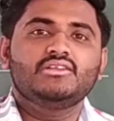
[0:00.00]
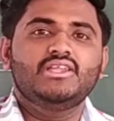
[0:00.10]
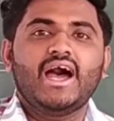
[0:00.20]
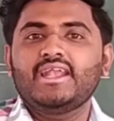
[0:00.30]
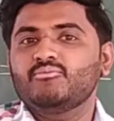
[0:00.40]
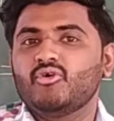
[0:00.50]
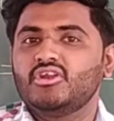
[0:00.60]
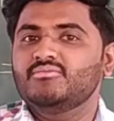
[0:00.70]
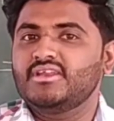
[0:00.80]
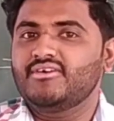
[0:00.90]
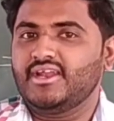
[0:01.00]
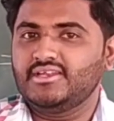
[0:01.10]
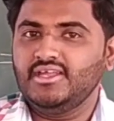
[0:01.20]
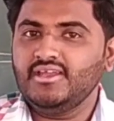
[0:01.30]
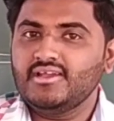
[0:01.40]
That polymer you are
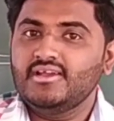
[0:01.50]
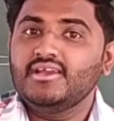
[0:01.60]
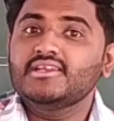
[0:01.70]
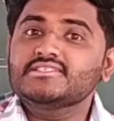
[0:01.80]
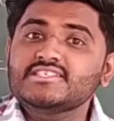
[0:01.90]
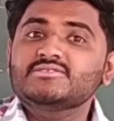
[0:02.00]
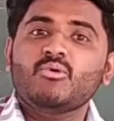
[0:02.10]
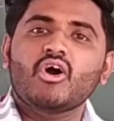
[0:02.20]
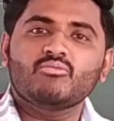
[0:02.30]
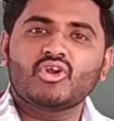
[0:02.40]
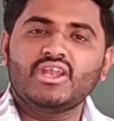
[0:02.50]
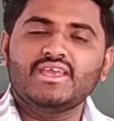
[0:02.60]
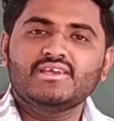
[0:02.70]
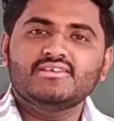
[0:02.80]
getting the cis form only.